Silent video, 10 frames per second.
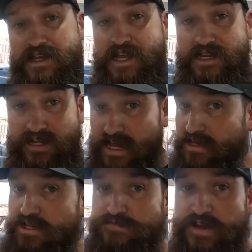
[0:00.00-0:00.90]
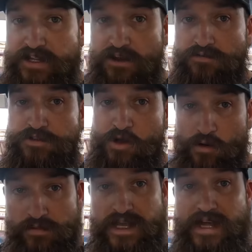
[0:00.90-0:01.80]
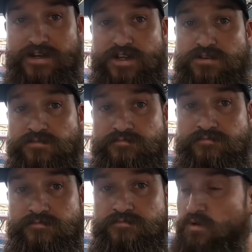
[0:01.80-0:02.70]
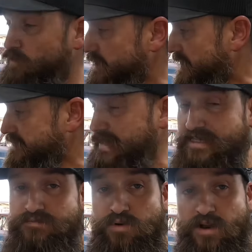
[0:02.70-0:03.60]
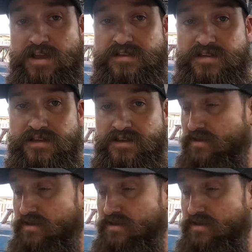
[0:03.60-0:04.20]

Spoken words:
And to end this video, you know what we got to do? We got to test brakes,